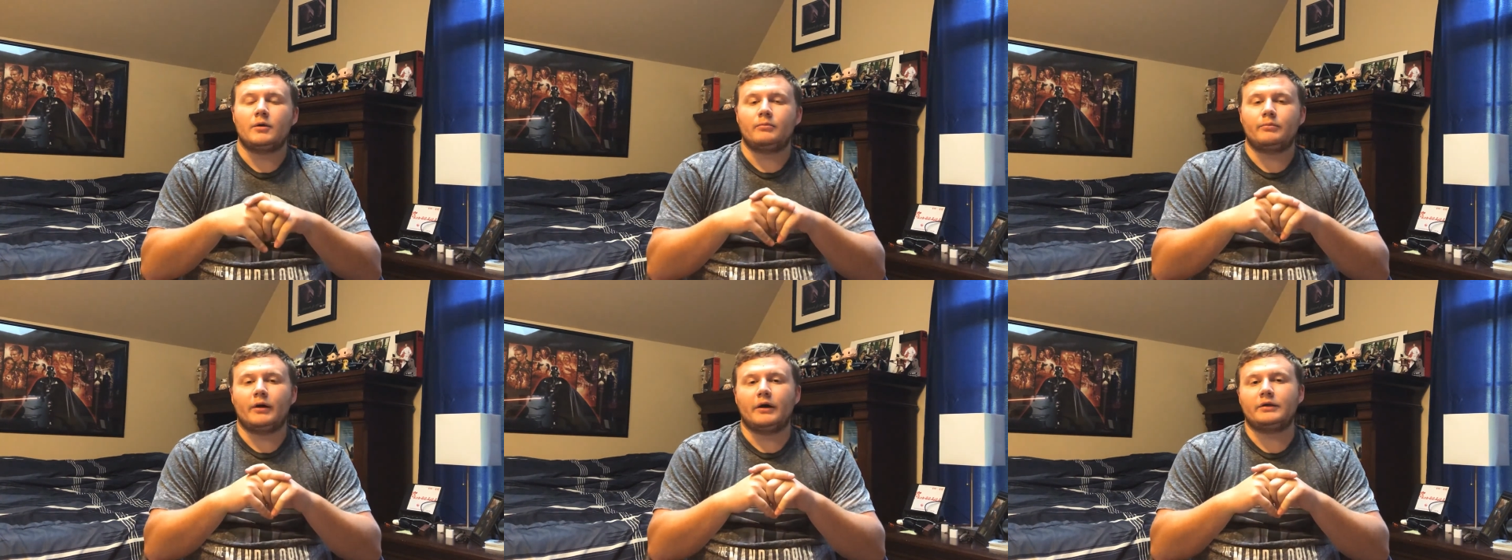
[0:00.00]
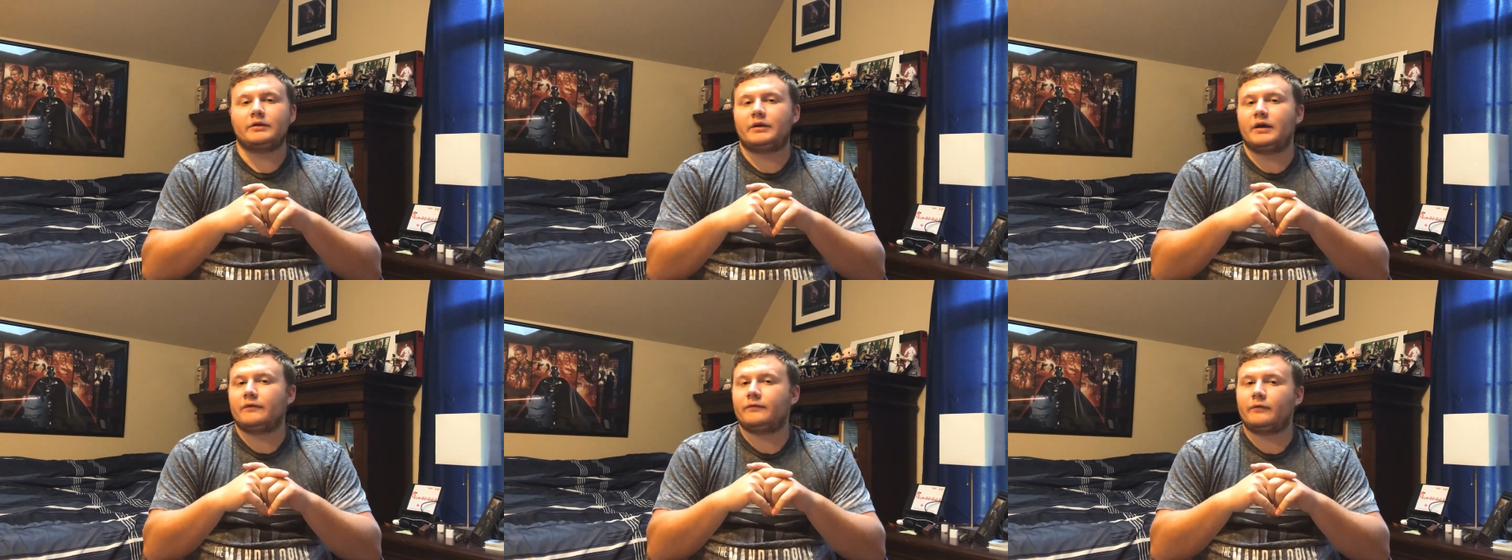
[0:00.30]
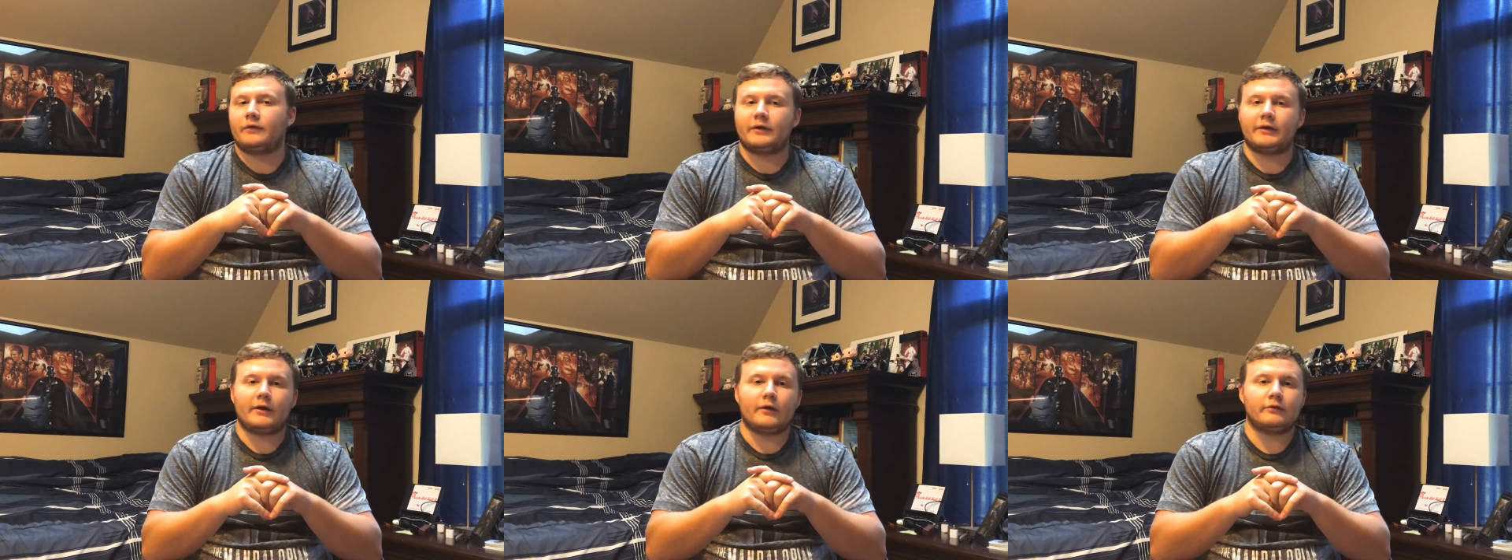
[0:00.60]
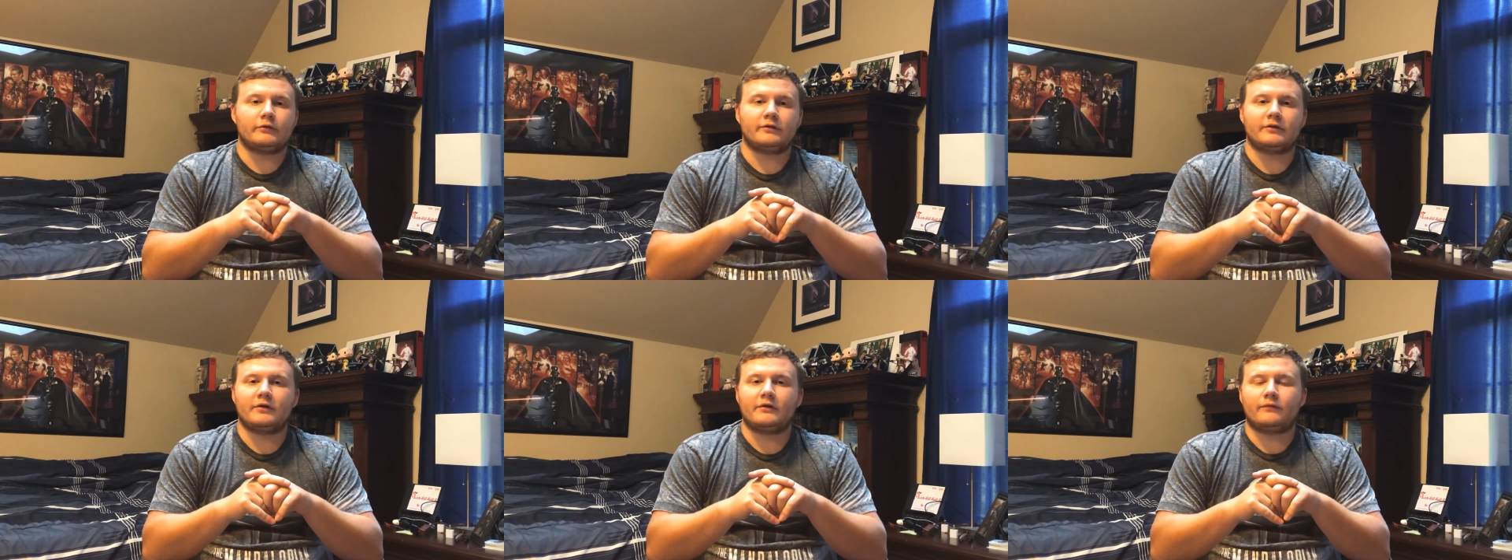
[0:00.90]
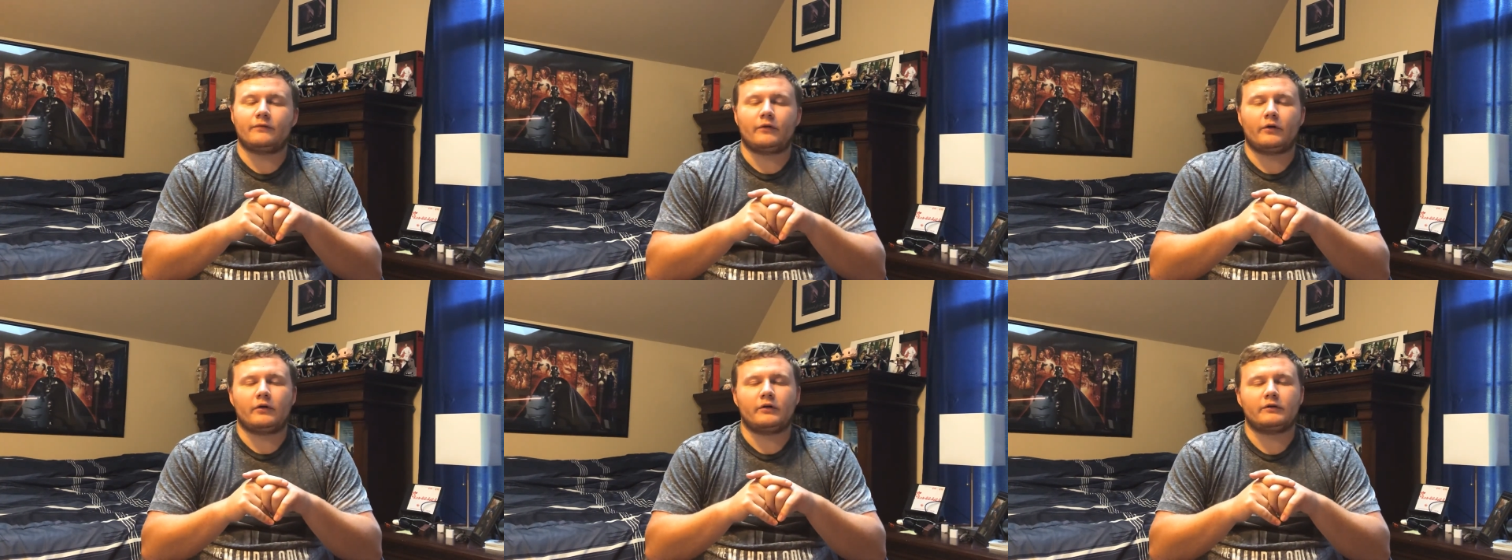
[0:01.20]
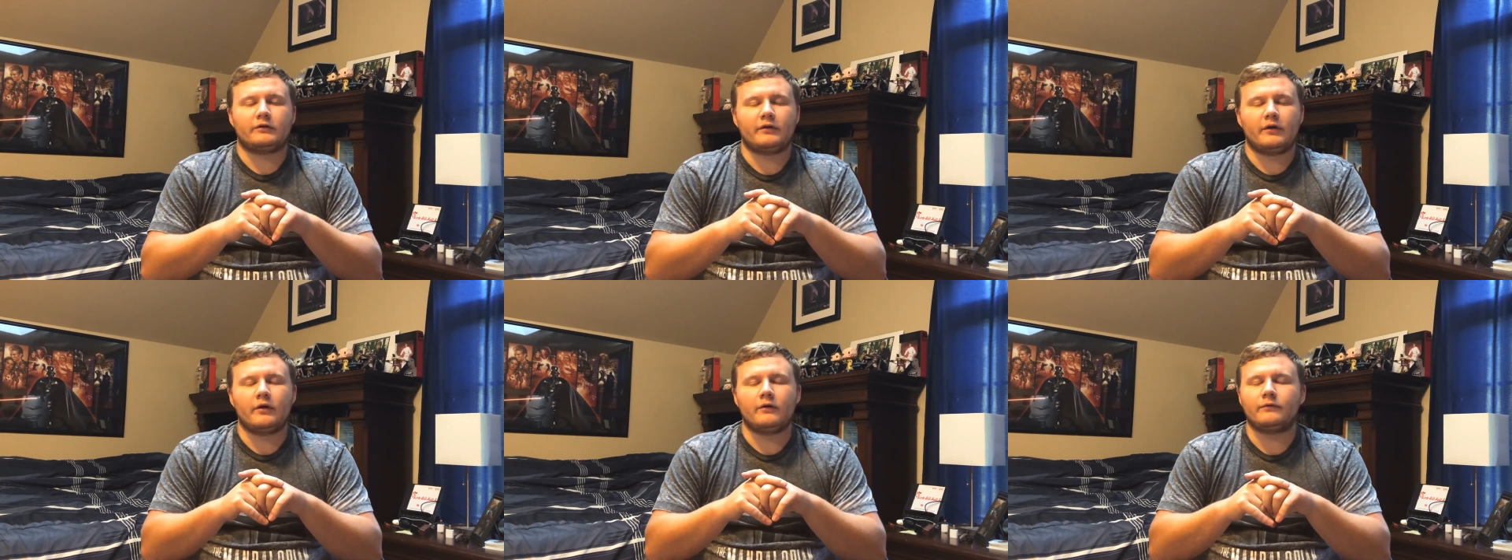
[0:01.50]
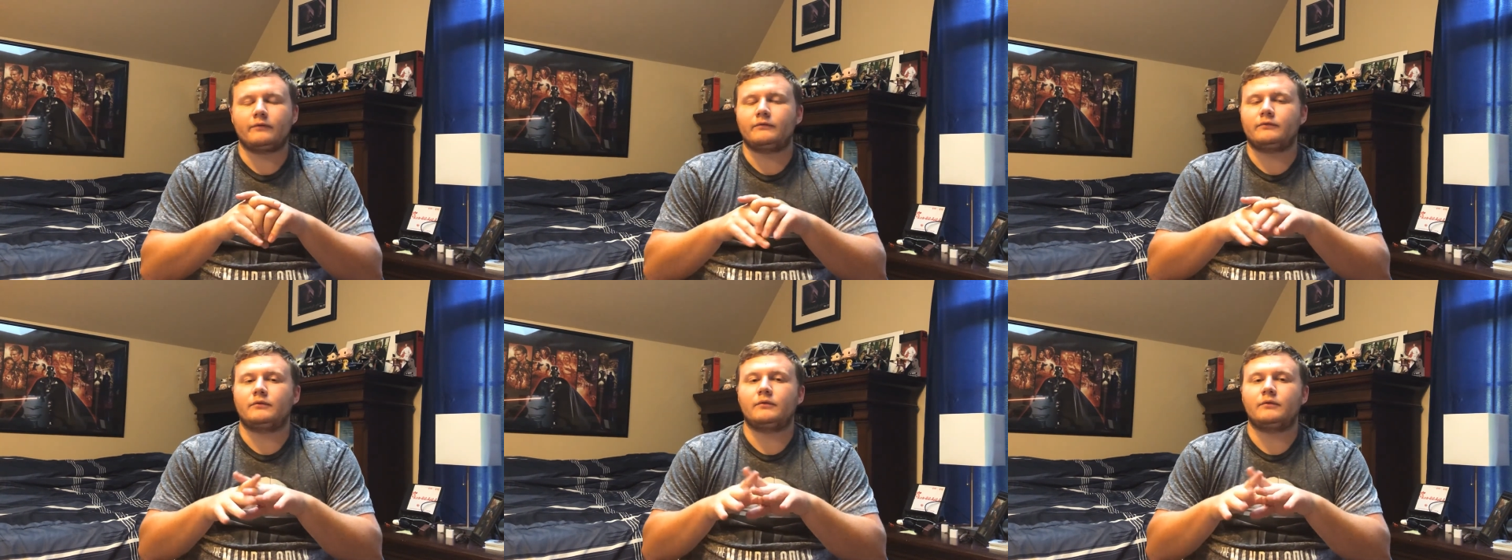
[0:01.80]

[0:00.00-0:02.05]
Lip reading: but definitely go see it for yourself.